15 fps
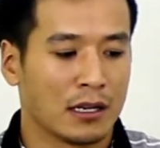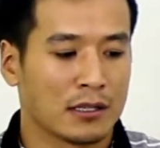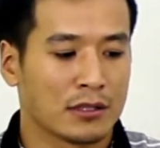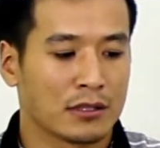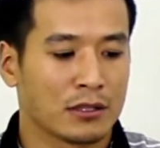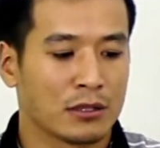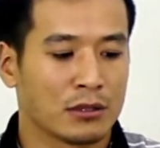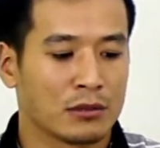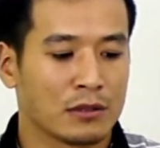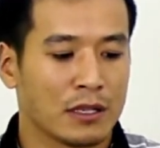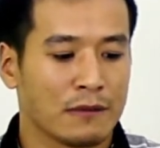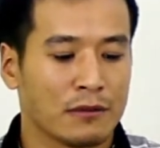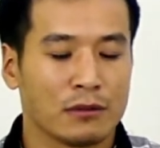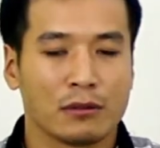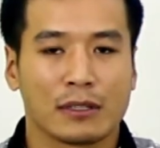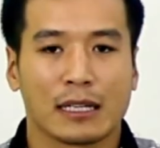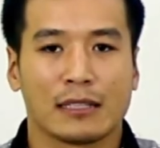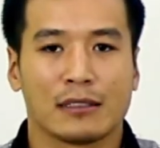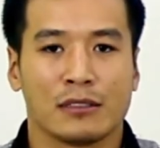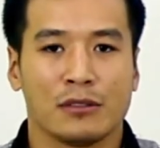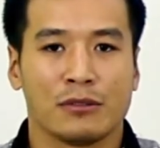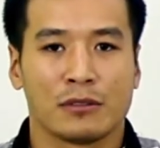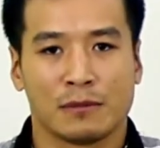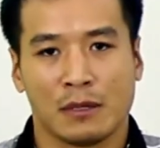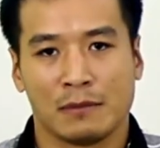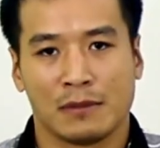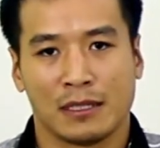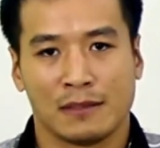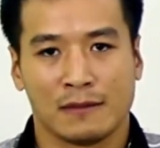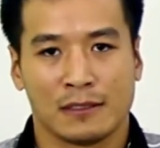So if you look at the
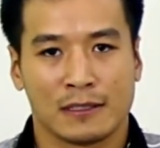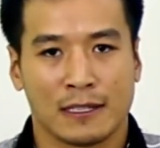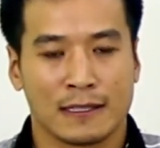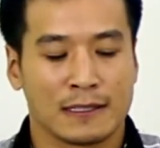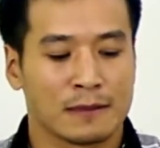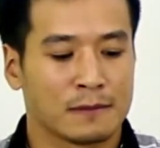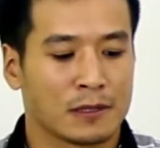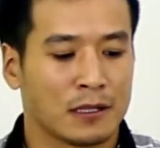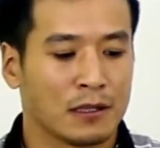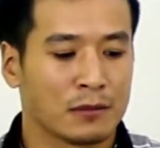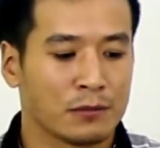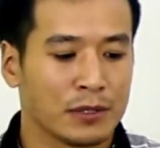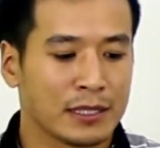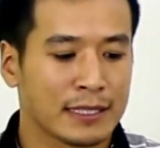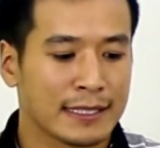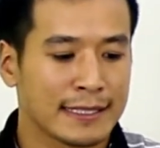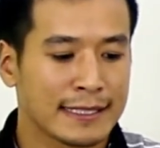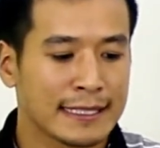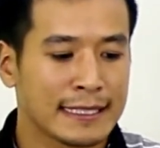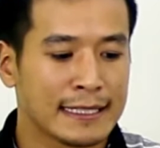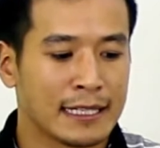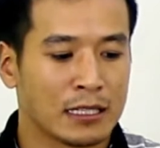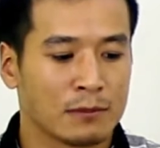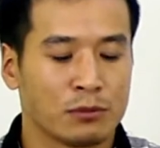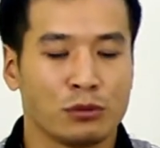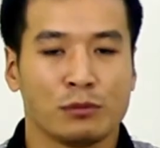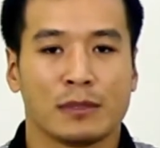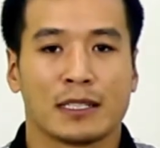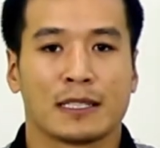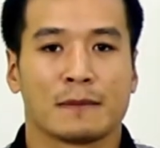newspaper advertising part, we can see that
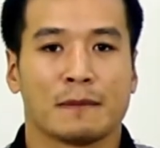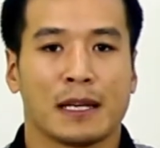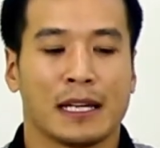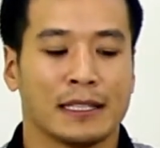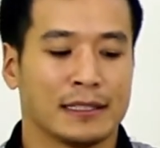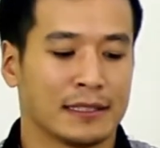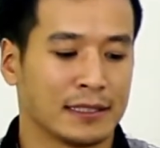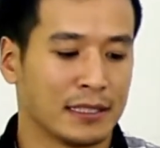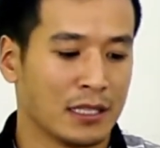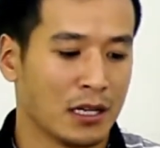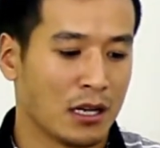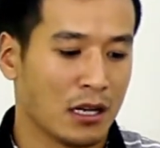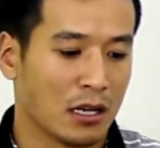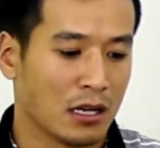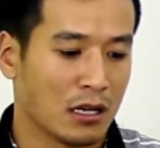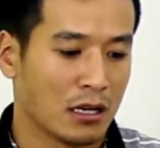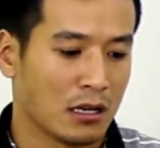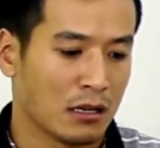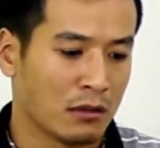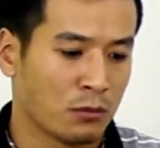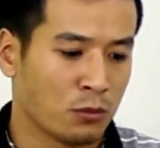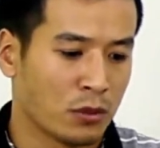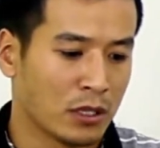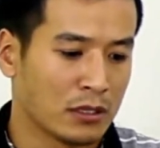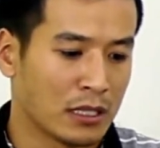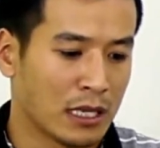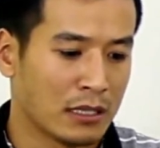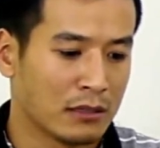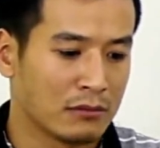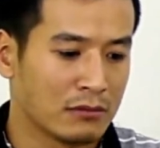Puma spent
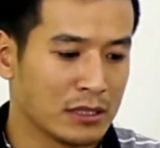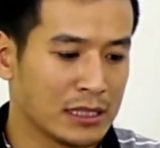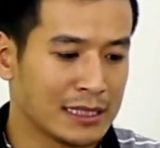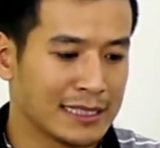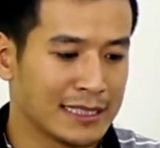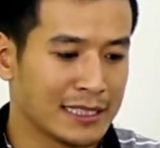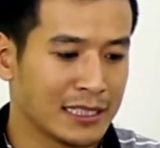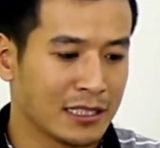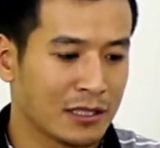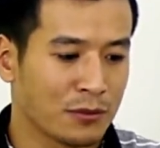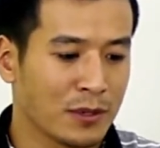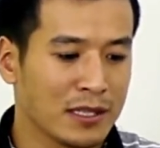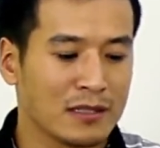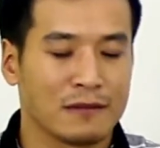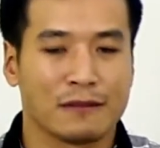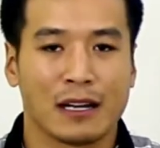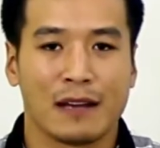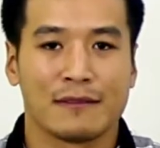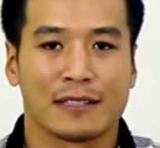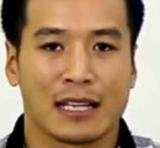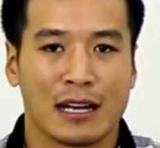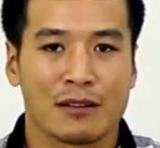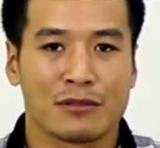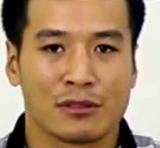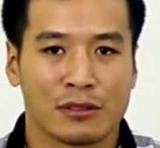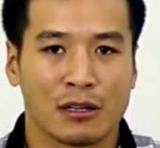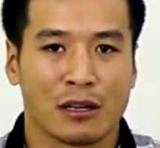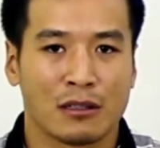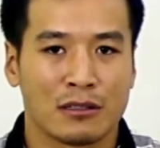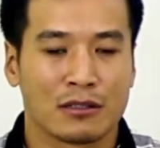
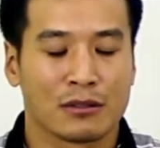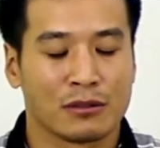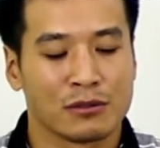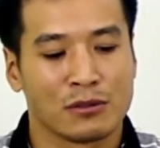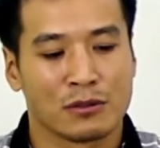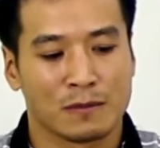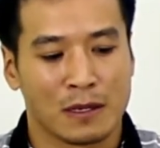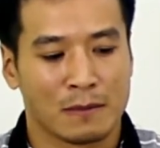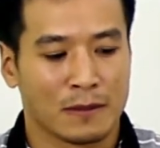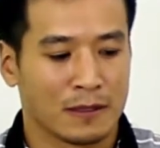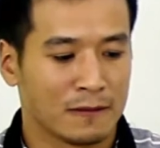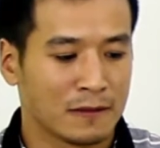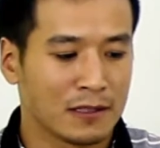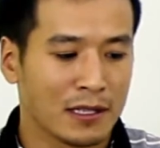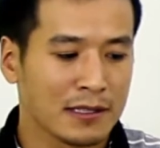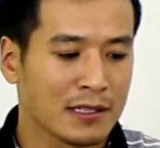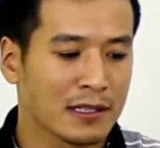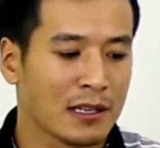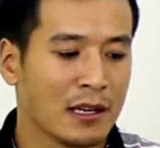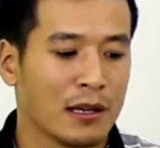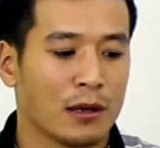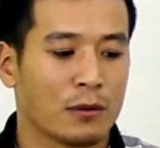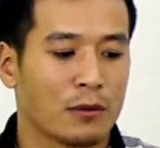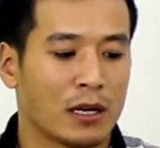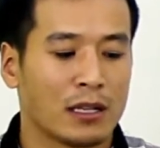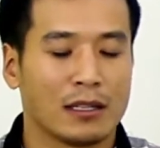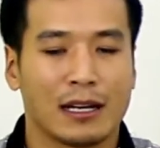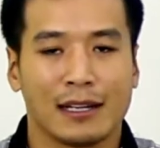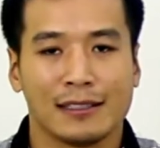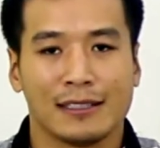$125,000 on newspaper advertising,
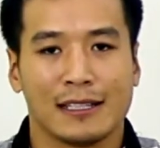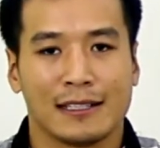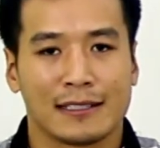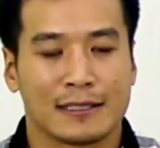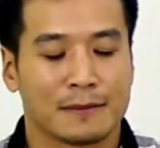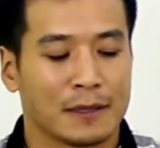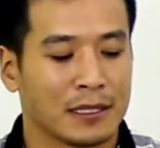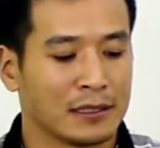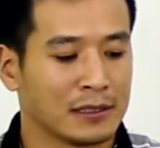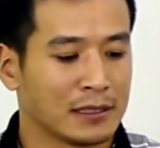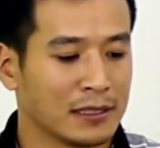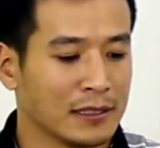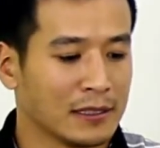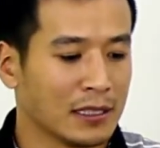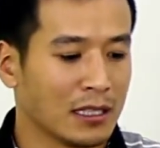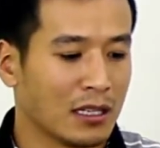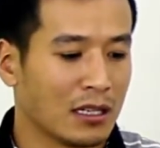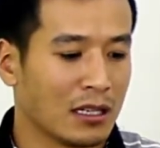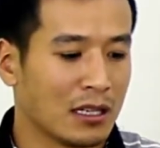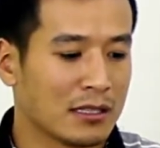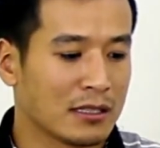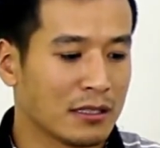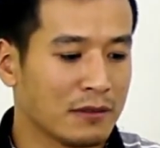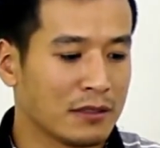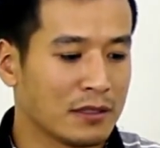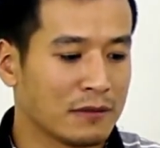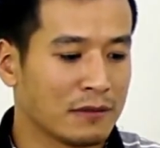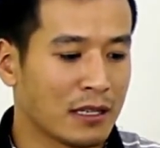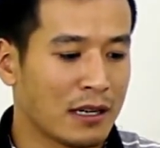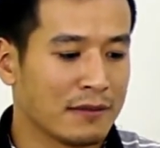while Adidas spent
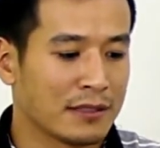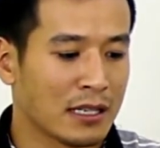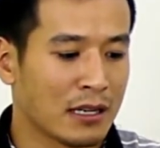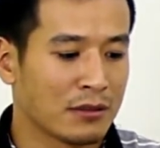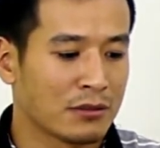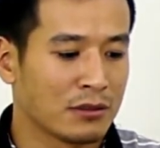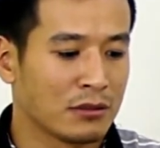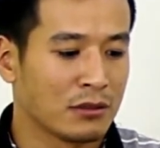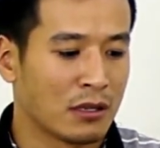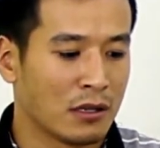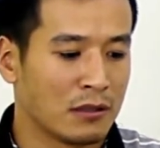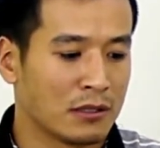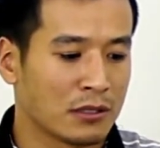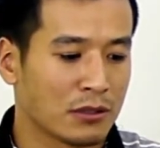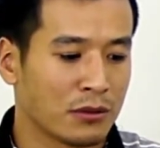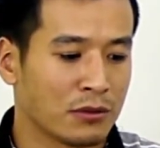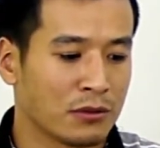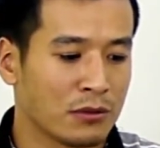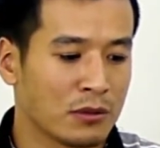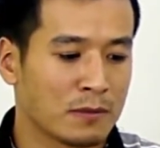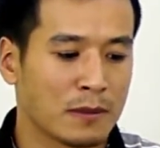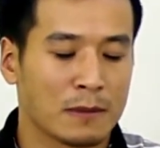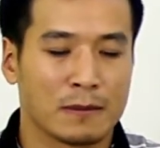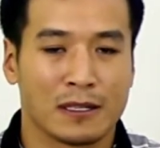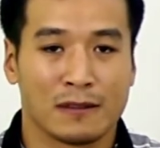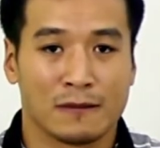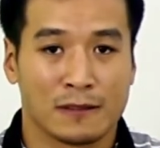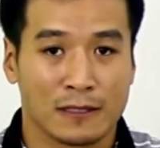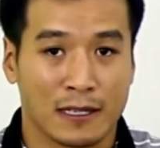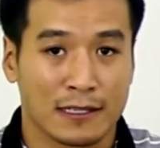$75,000 on newspaper
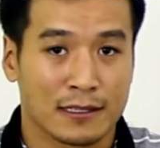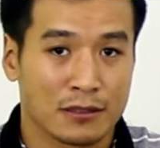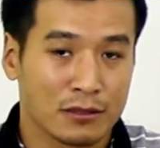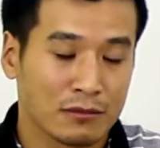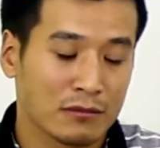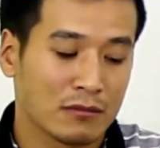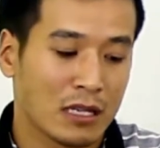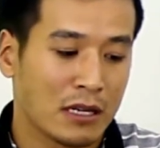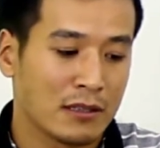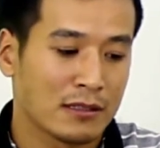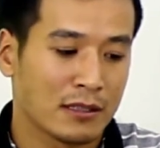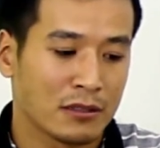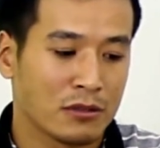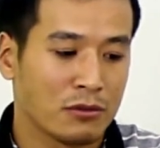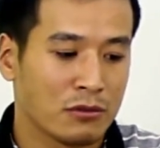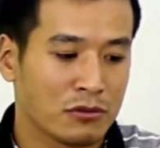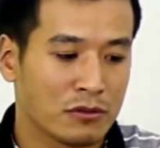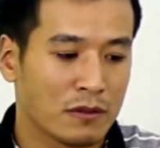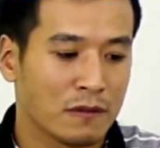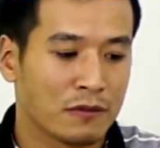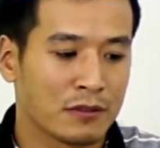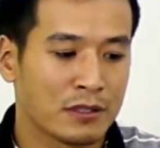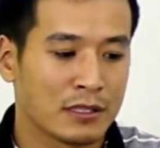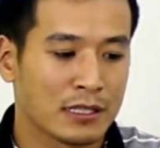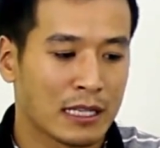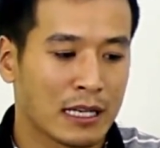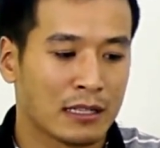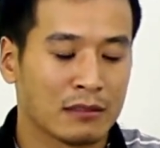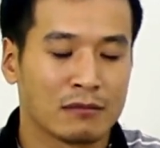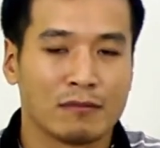advertising. So there is a huge difference,
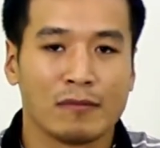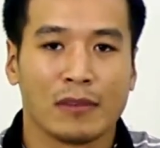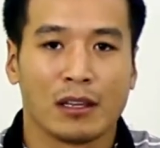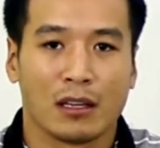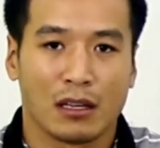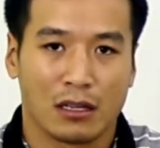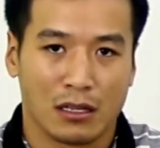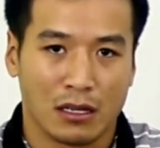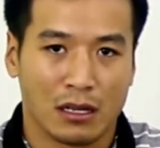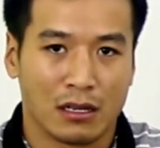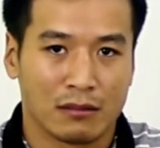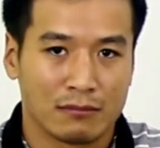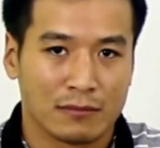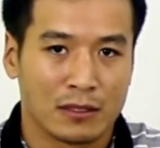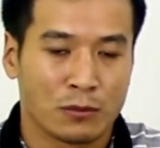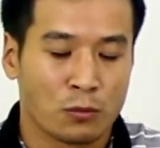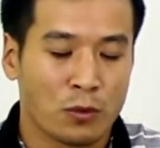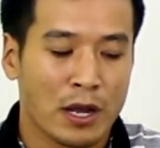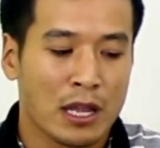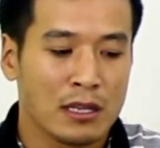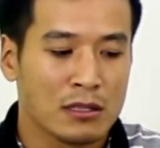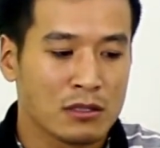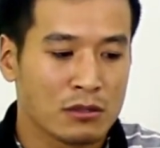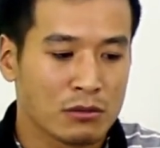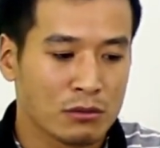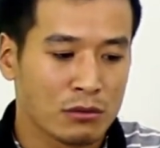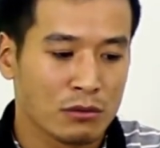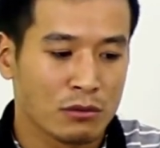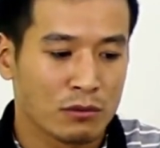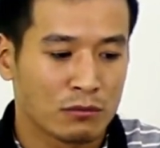and the way
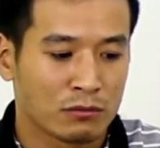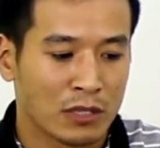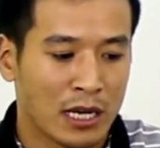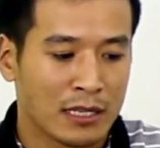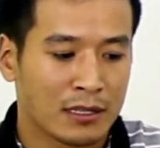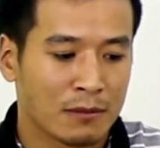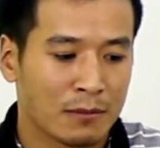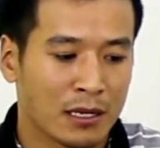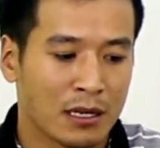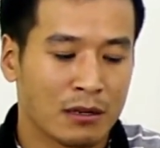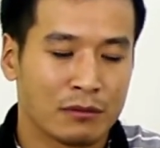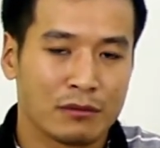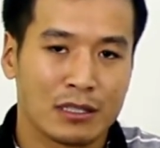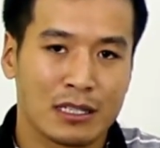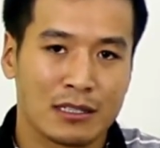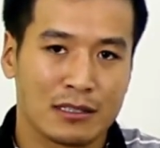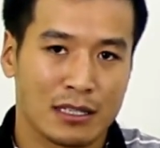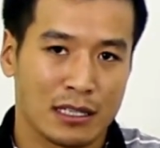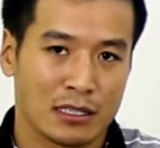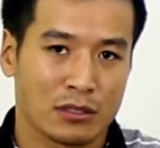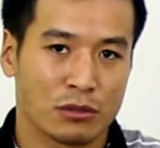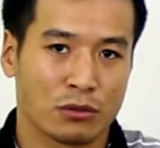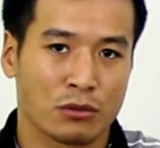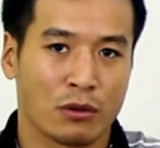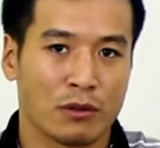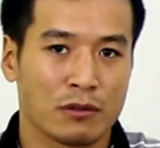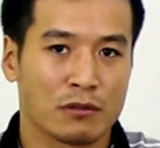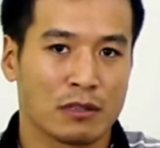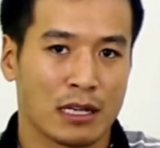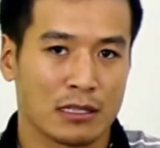to write about this is to
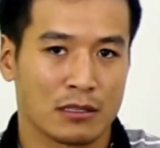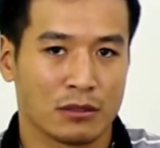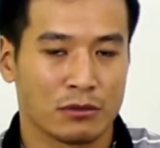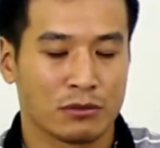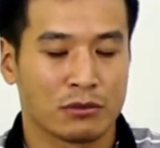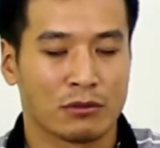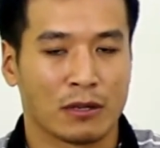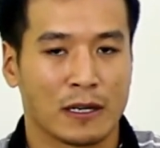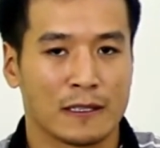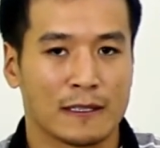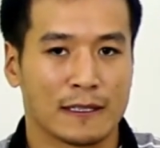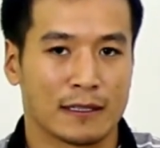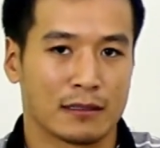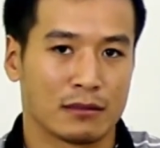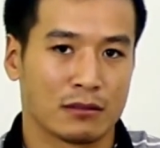contrast those 2 ideas.